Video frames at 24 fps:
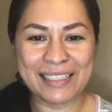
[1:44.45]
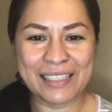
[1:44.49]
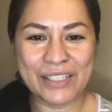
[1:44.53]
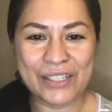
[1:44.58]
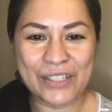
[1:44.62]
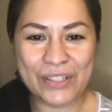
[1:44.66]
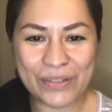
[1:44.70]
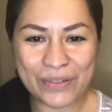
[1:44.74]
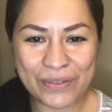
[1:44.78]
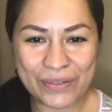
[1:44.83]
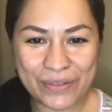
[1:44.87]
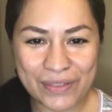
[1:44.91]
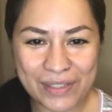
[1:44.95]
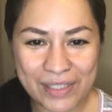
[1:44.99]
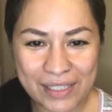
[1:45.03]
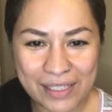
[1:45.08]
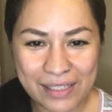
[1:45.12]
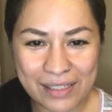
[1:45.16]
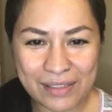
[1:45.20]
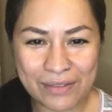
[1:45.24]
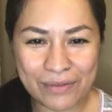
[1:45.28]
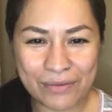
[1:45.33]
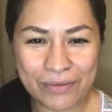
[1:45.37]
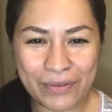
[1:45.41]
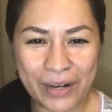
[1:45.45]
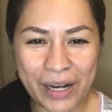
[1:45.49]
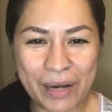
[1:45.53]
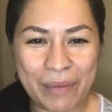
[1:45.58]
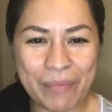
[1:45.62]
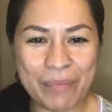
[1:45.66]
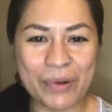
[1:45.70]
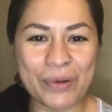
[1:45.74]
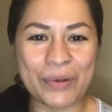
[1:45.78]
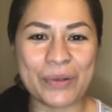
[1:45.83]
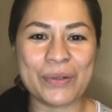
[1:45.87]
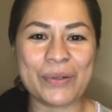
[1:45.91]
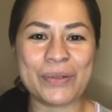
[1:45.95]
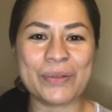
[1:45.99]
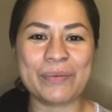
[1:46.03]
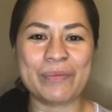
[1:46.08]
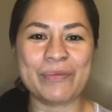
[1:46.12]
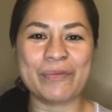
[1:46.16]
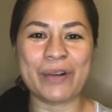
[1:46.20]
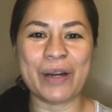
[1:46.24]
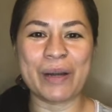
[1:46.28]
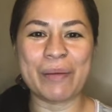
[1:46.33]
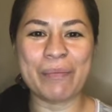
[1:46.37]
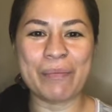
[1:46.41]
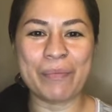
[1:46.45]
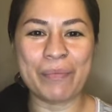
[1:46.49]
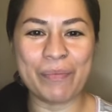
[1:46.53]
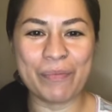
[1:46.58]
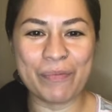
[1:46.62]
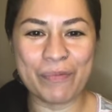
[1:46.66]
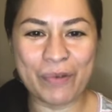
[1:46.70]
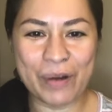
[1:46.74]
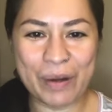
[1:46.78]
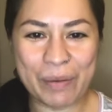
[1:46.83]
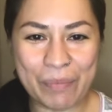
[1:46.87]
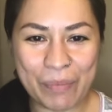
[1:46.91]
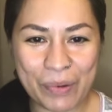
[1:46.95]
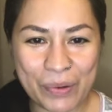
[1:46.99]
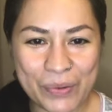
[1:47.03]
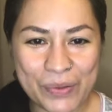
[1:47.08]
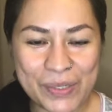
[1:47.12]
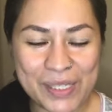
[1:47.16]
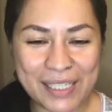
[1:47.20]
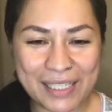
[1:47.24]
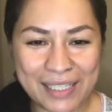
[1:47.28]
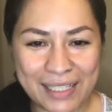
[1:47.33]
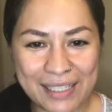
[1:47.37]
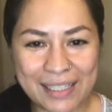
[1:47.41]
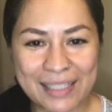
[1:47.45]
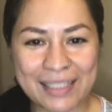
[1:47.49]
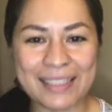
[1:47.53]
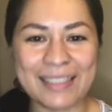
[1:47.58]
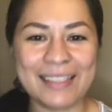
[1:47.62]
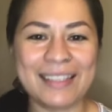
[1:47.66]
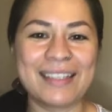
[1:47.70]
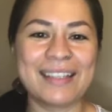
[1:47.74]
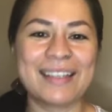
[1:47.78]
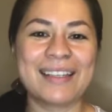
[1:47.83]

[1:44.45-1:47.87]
Rainbow City.